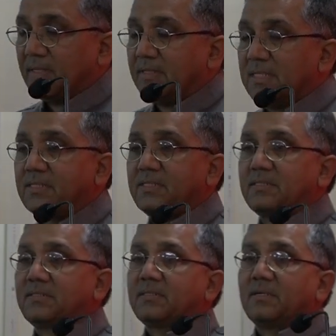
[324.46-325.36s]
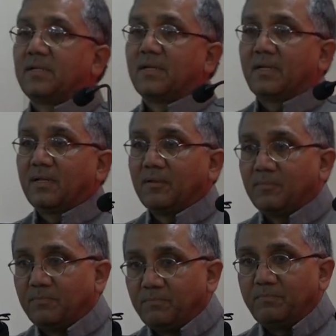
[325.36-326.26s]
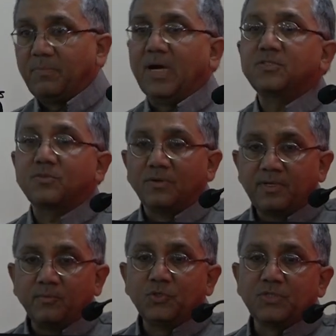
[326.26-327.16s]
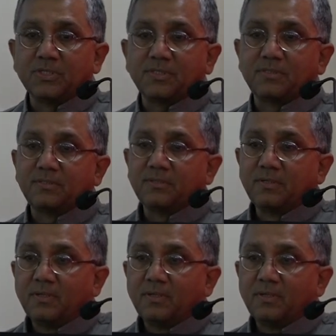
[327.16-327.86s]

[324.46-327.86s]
this past contributions,